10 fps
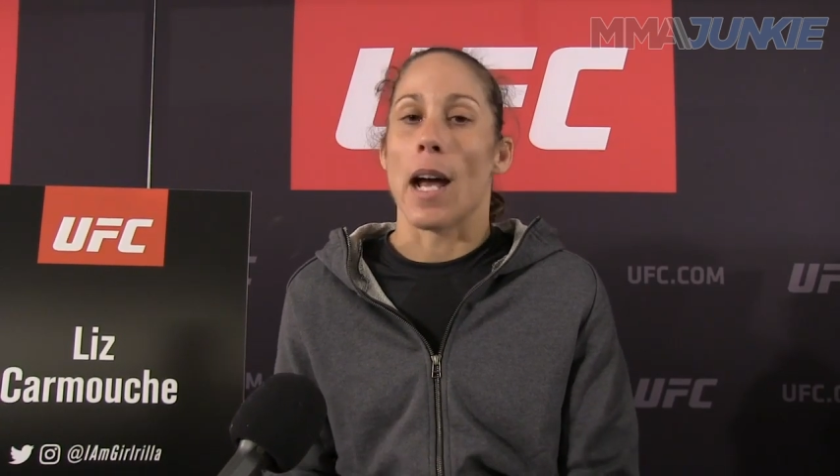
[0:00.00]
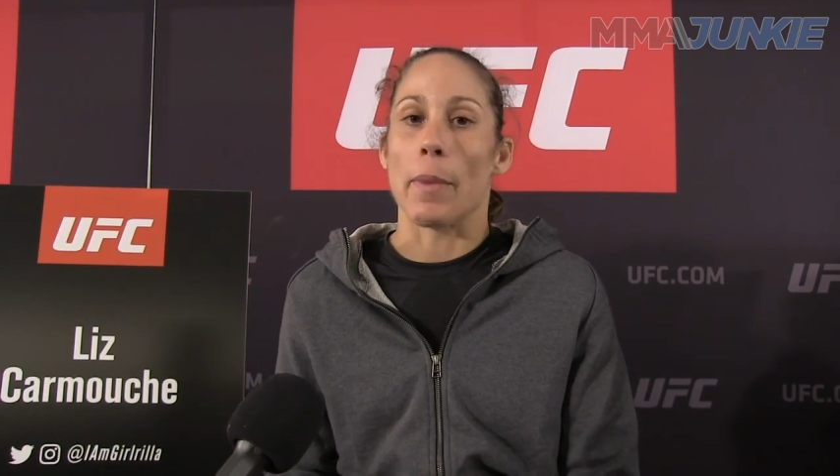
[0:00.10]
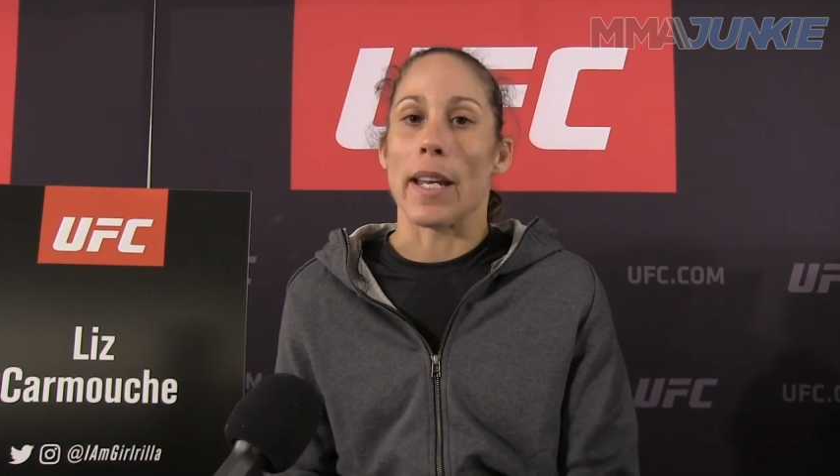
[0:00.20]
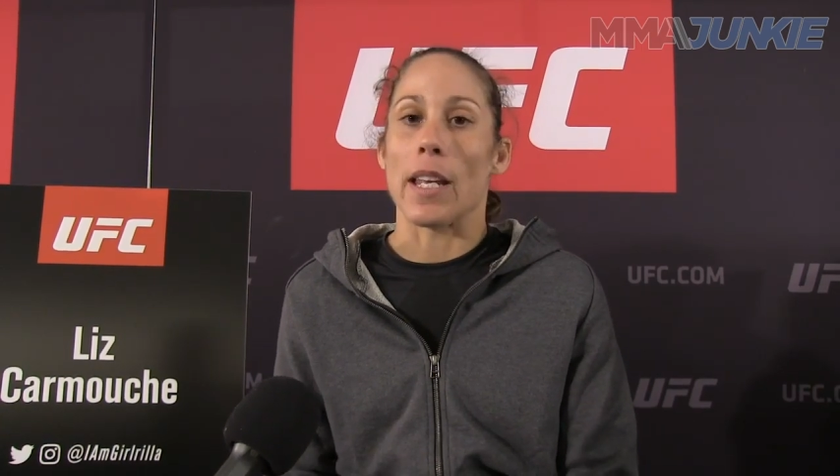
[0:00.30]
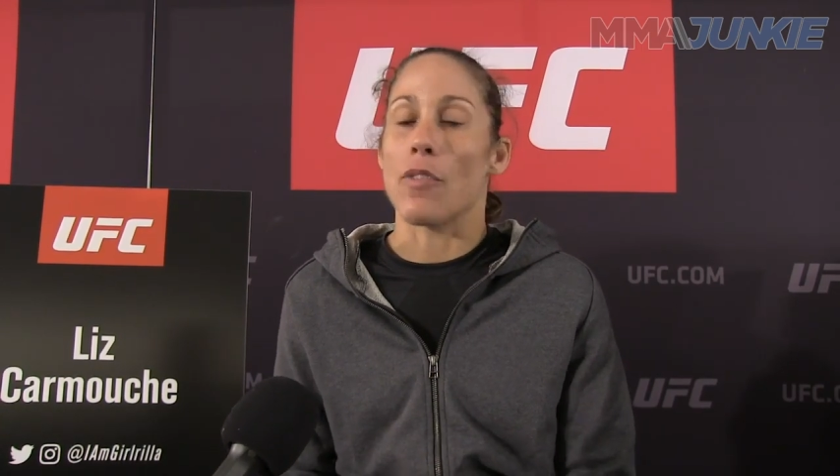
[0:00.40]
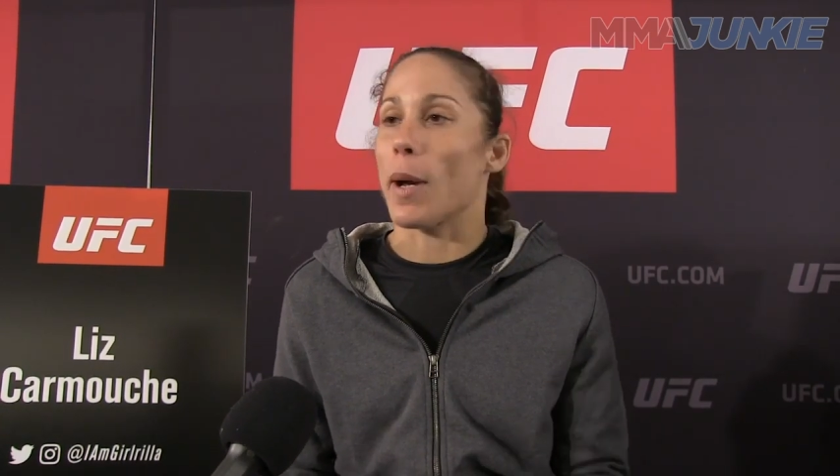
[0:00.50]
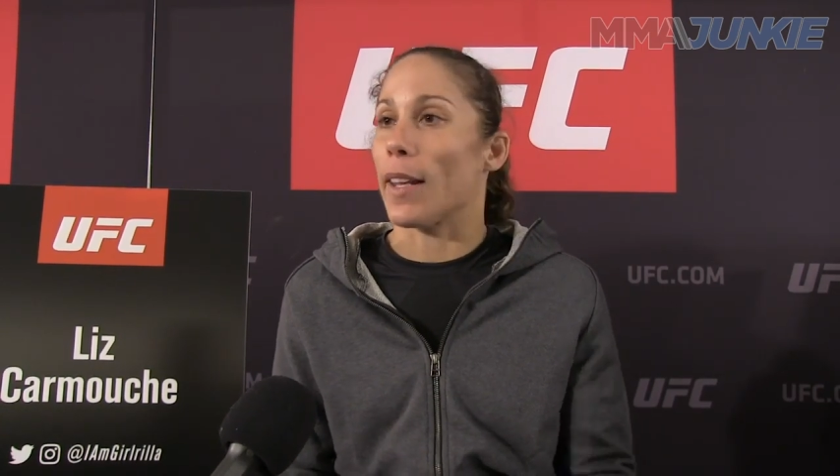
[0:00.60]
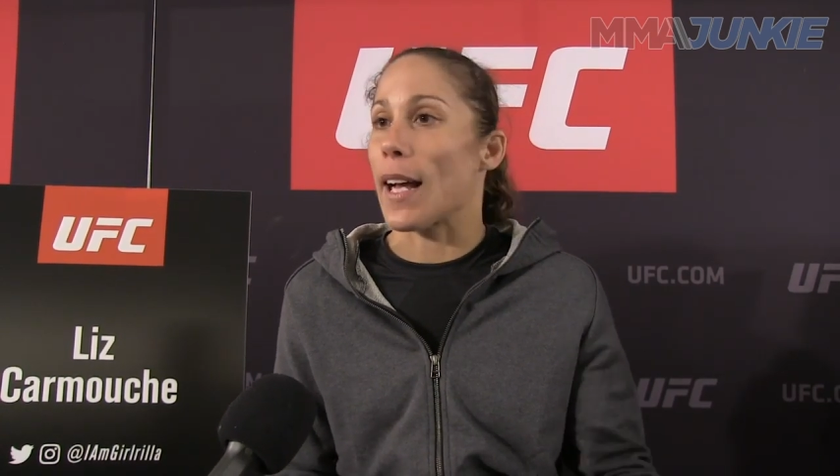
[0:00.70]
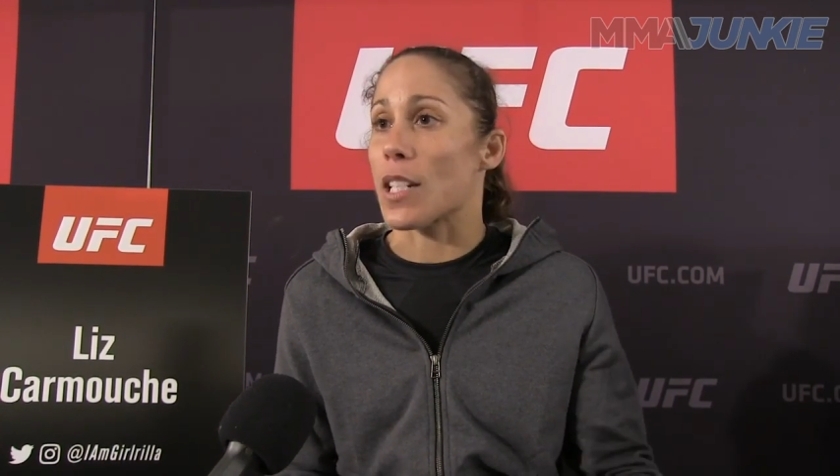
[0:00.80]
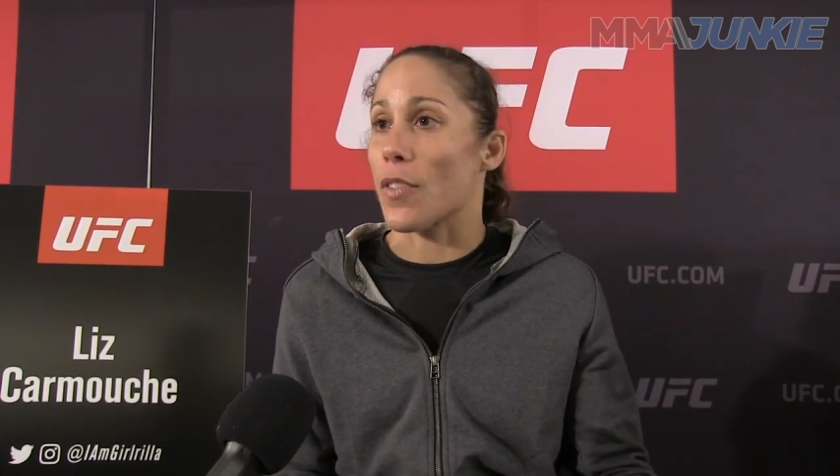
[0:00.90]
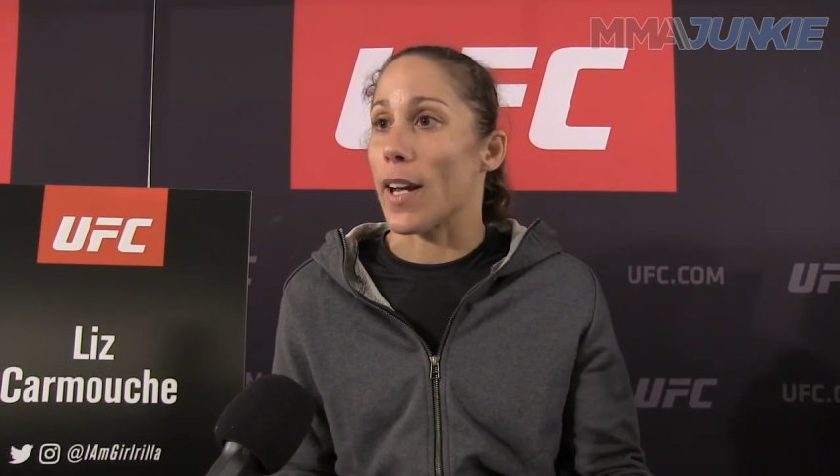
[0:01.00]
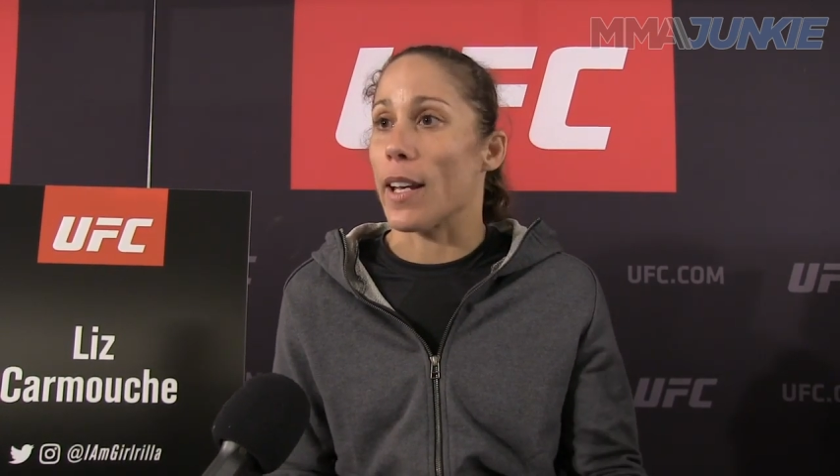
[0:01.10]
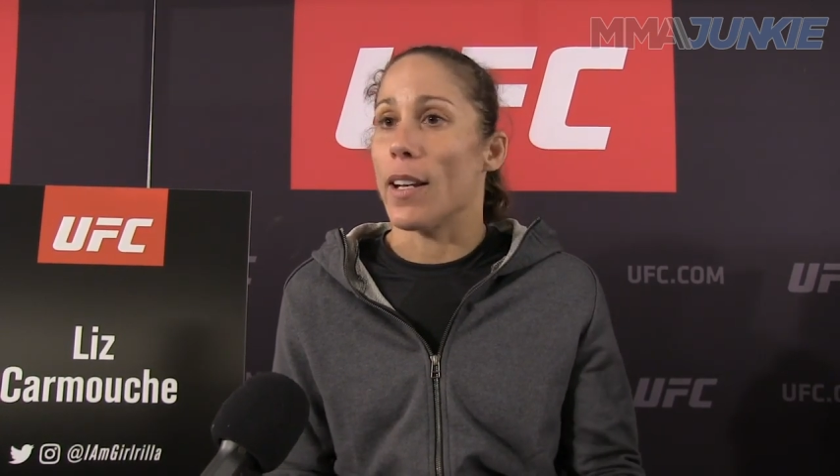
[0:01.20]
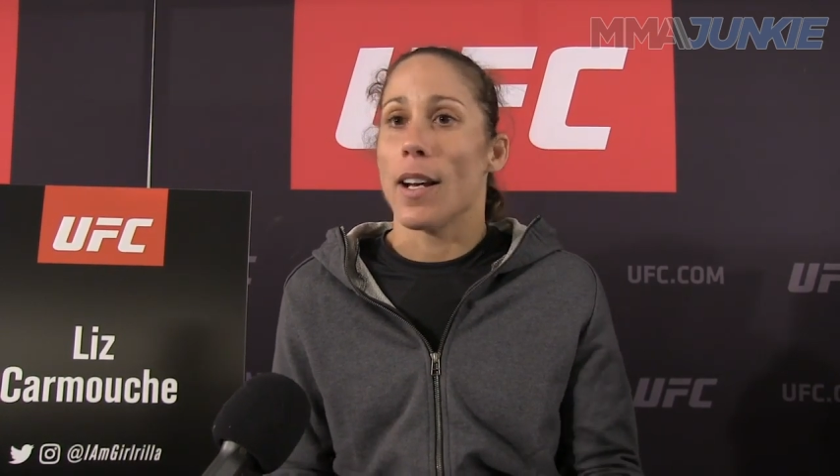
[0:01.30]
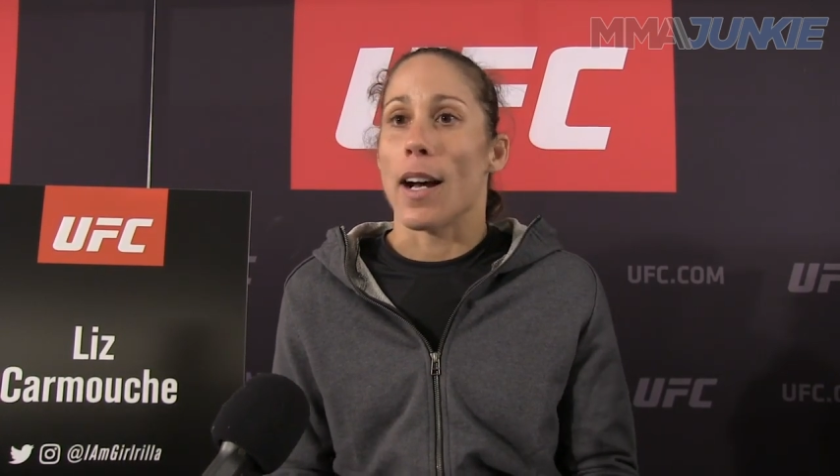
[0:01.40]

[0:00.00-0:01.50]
I mean, even my last fight,